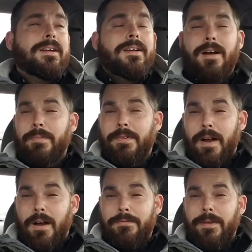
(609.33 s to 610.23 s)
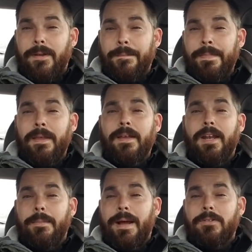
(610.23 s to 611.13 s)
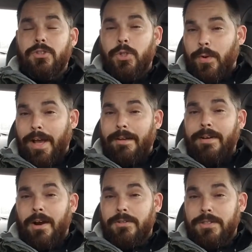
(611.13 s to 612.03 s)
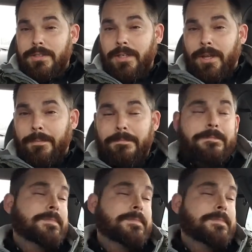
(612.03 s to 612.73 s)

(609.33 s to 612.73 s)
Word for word: cup of coffee and about two and a half hours of sleep.